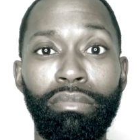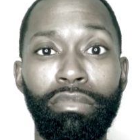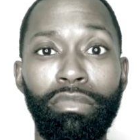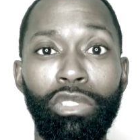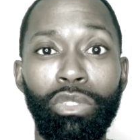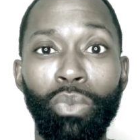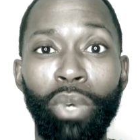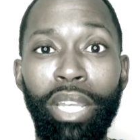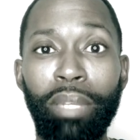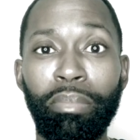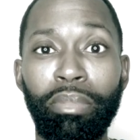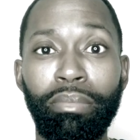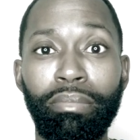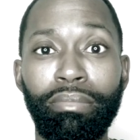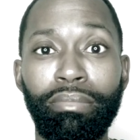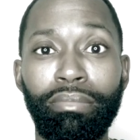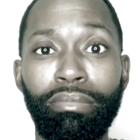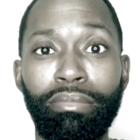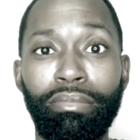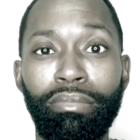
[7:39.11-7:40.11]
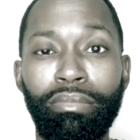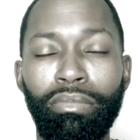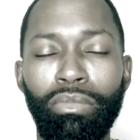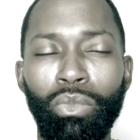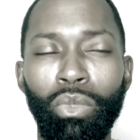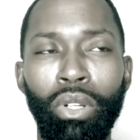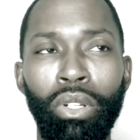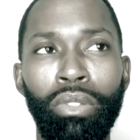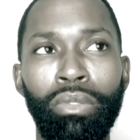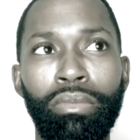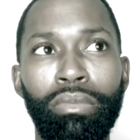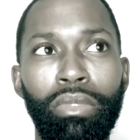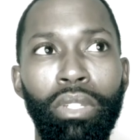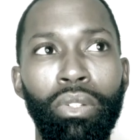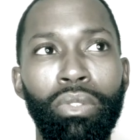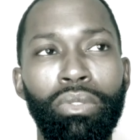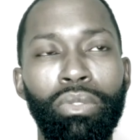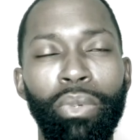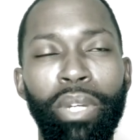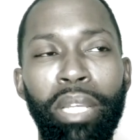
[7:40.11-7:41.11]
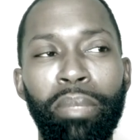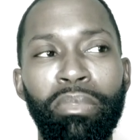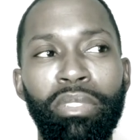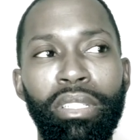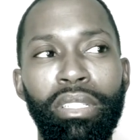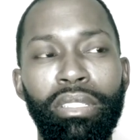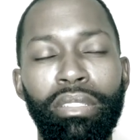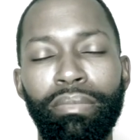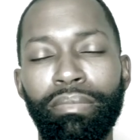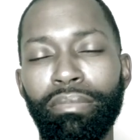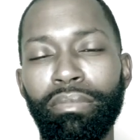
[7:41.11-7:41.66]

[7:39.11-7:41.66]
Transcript: Swipe. Well, don't swipe. Just